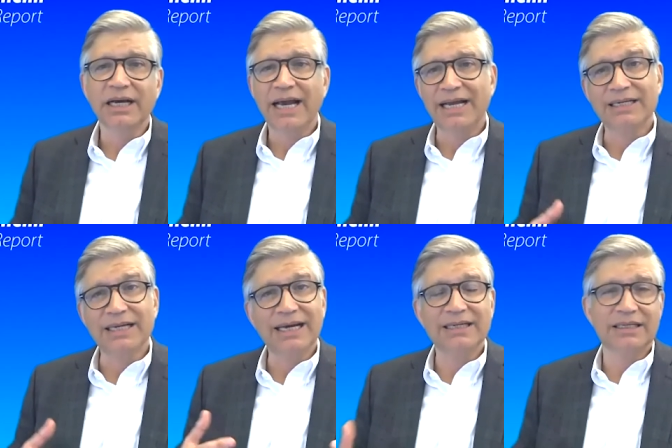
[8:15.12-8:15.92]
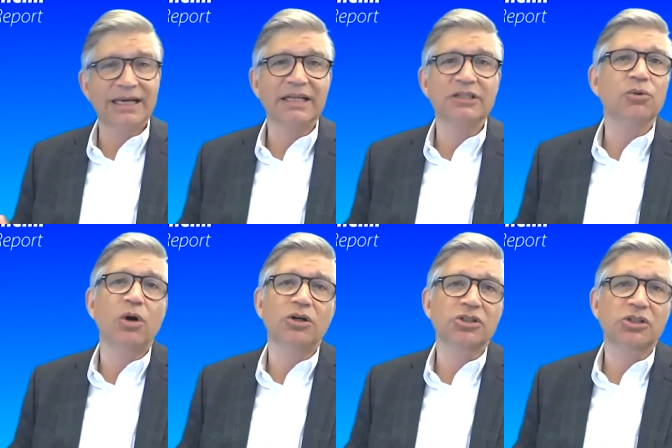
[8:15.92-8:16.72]
And then you
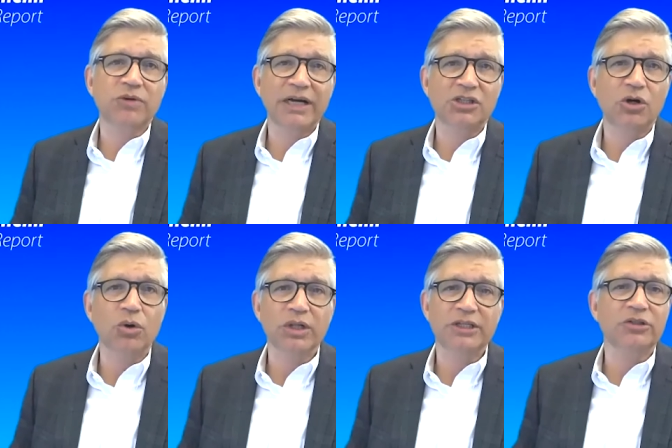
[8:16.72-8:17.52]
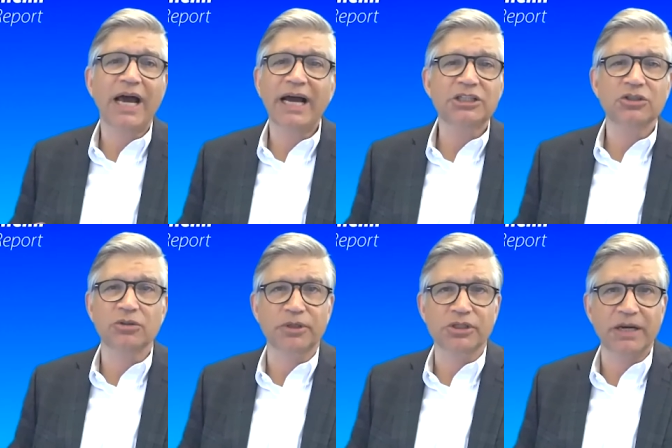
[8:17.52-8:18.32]
also raise the whole international
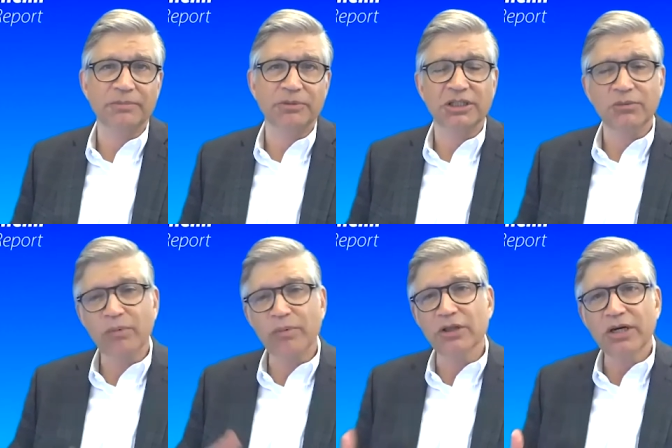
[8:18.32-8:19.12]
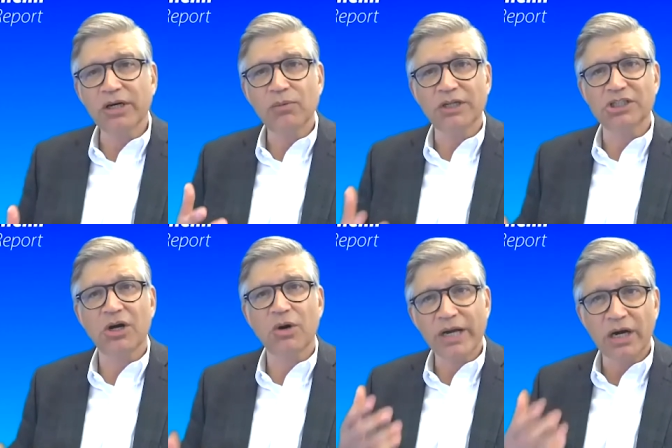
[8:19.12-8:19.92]
perception. And when we look at what's
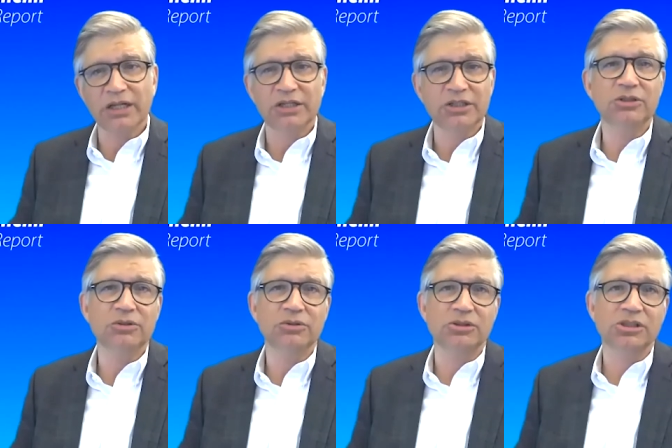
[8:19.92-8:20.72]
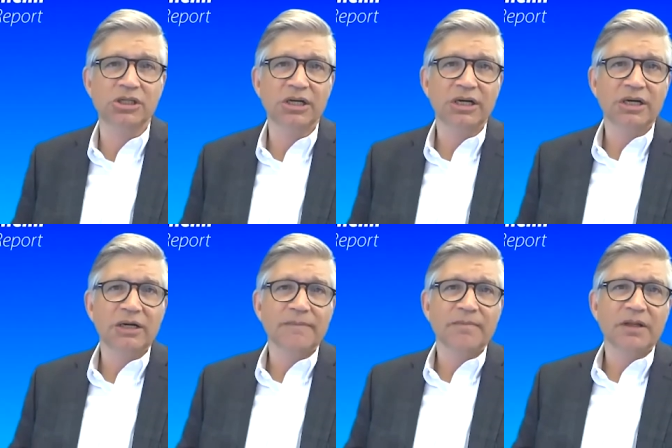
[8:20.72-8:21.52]
going on in the news,
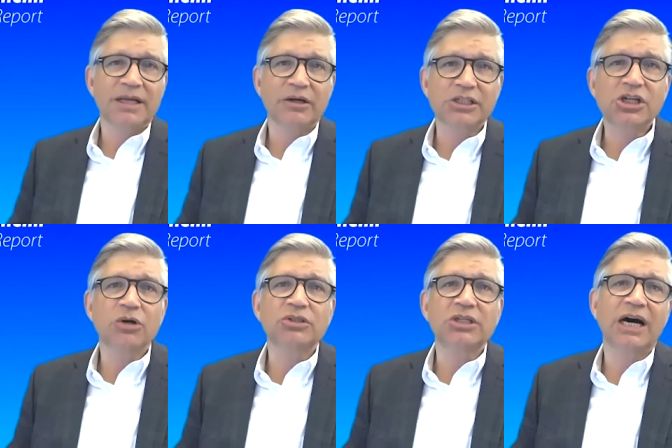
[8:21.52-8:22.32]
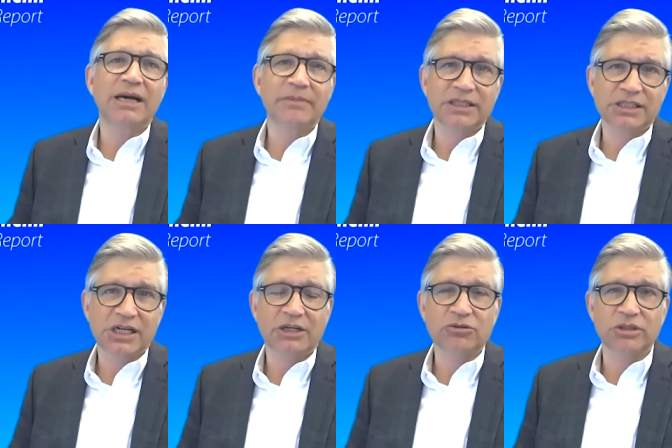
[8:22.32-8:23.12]
there is no time in this
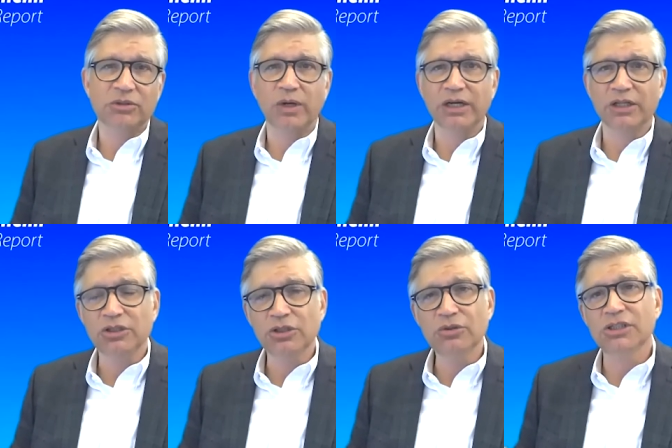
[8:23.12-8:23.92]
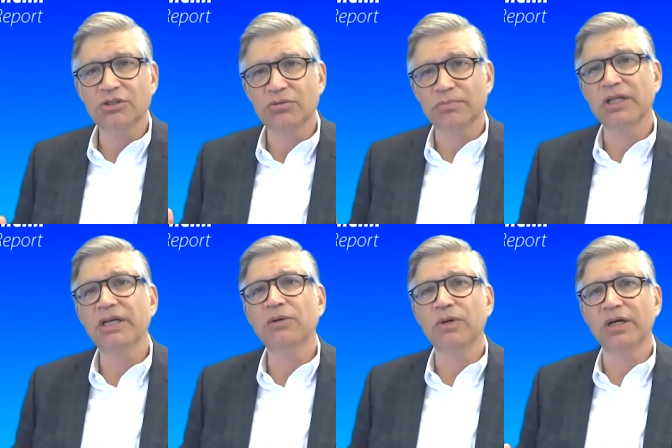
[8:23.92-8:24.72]
country where the news is
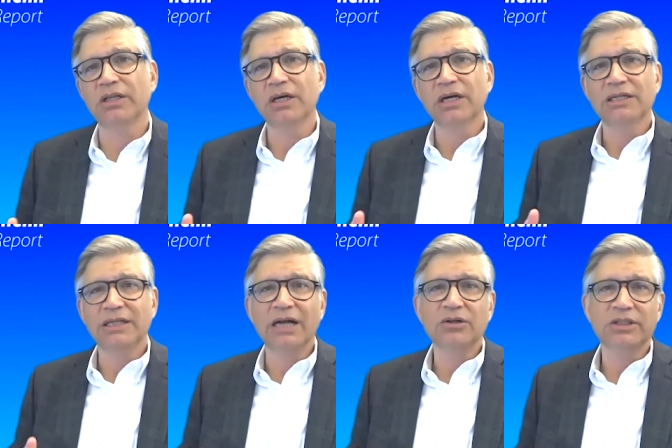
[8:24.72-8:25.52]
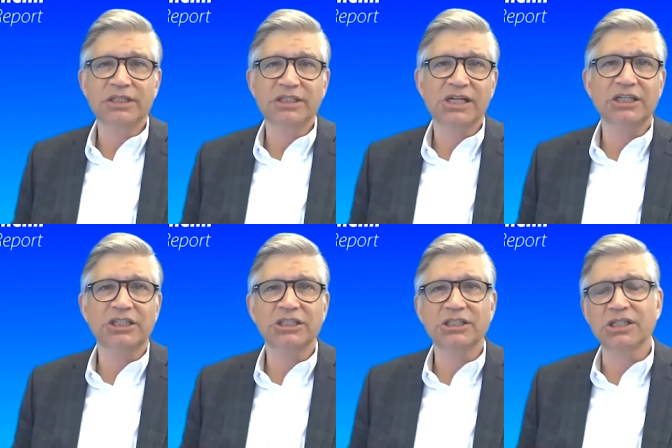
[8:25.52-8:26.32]
replete with not only
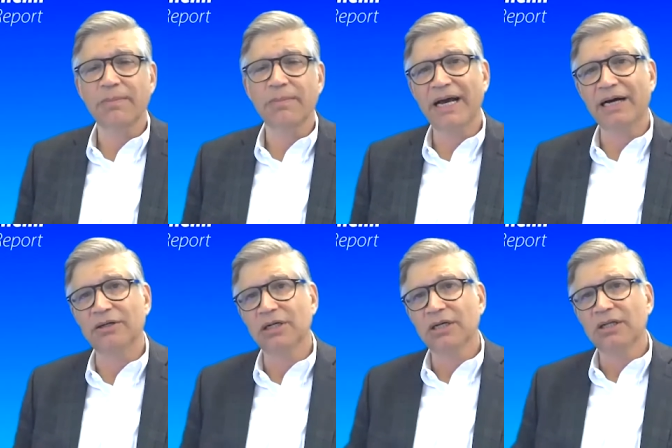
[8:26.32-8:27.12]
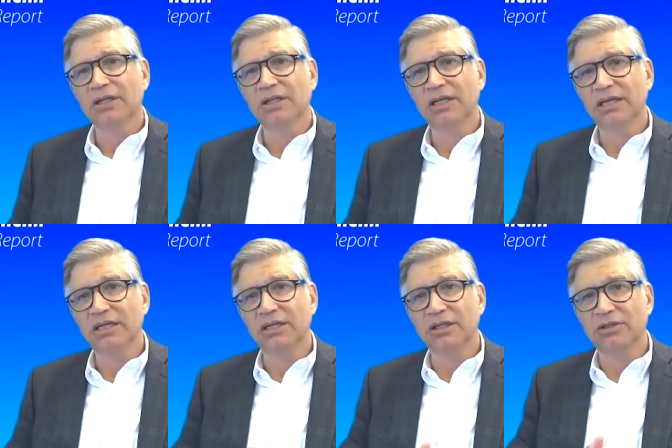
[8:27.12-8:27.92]
discussions about the
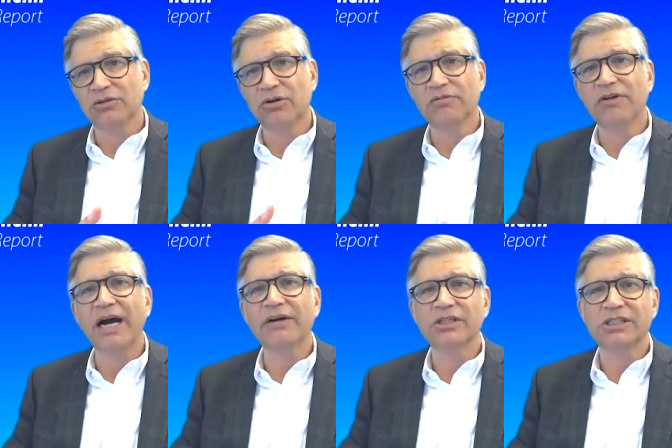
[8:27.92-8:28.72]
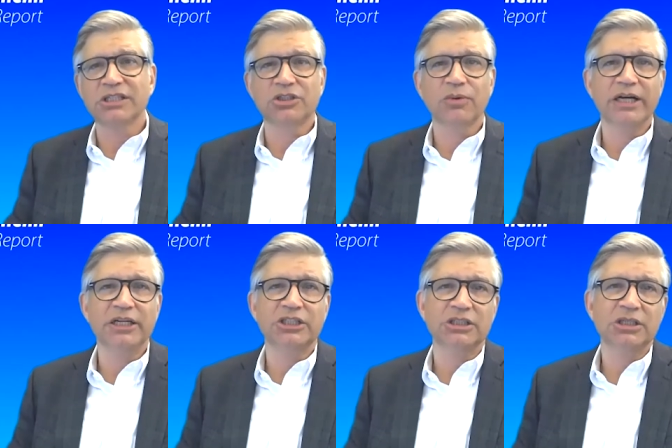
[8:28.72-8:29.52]
coronavirus
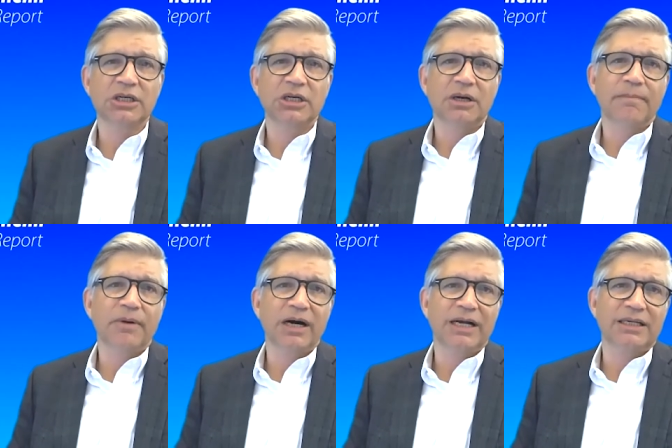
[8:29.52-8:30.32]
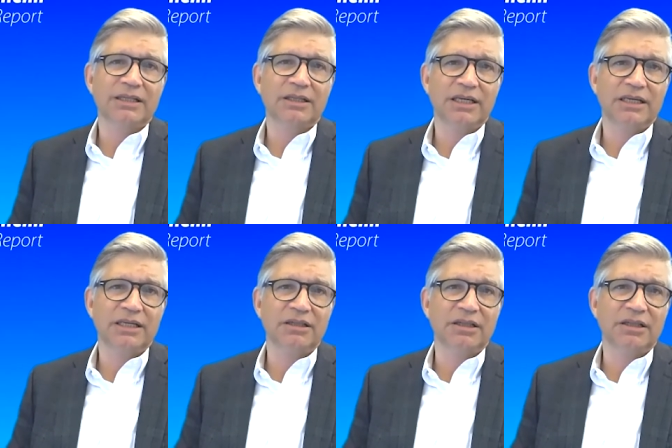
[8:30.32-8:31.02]
situation, but the